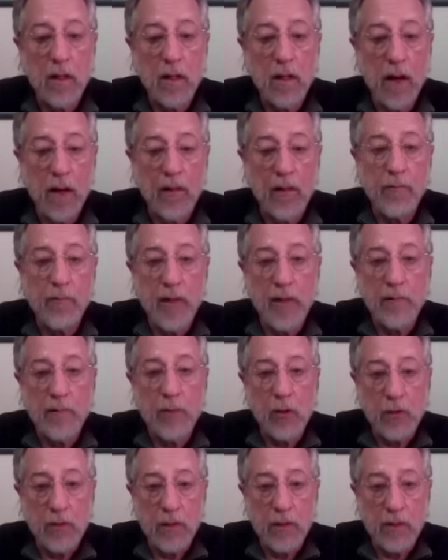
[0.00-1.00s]
I've met
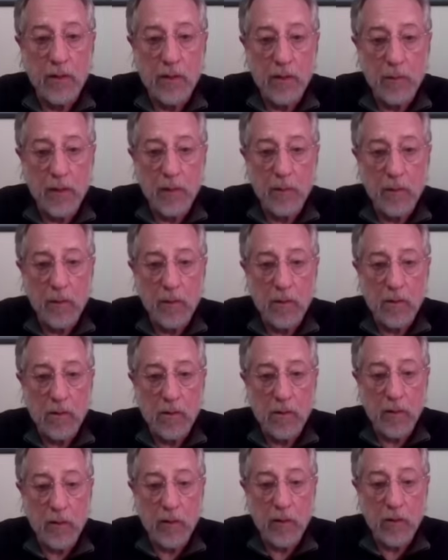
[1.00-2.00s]
both of these people in
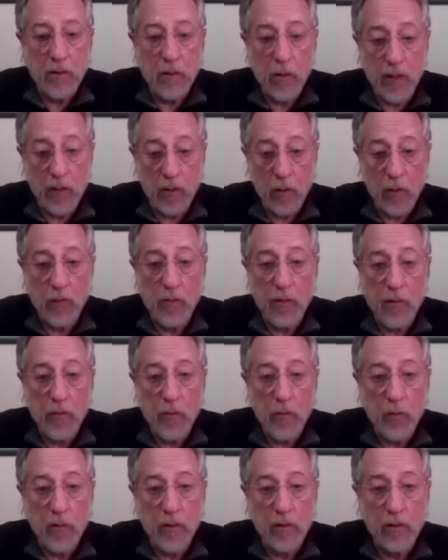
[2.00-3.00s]
spirit, so I know they're
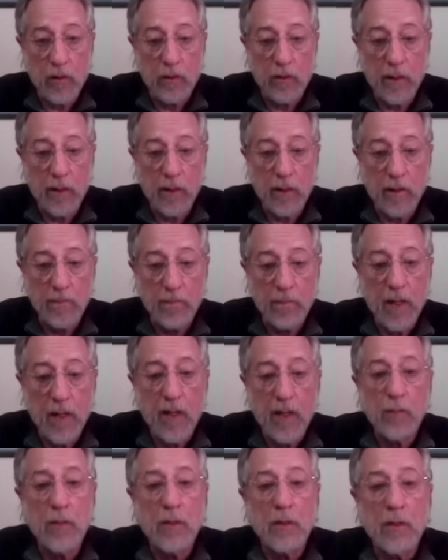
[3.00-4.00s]
the real deal.
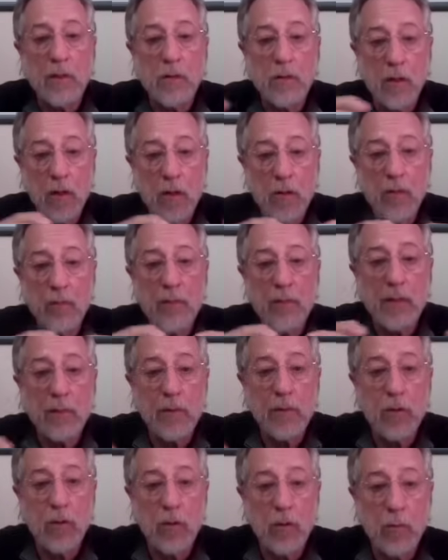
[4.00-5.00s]
But there's other
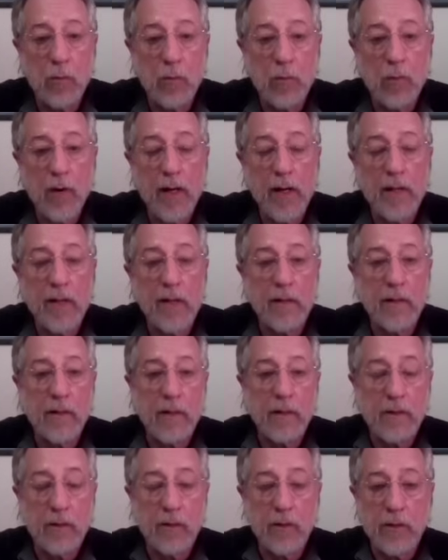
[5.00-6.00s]
people who are parading
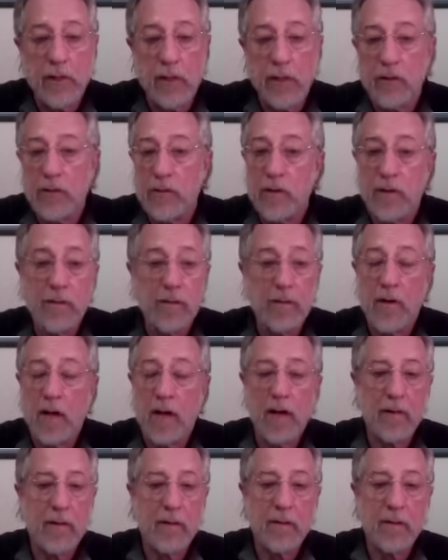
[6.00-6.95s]
that they're teachers and they're not.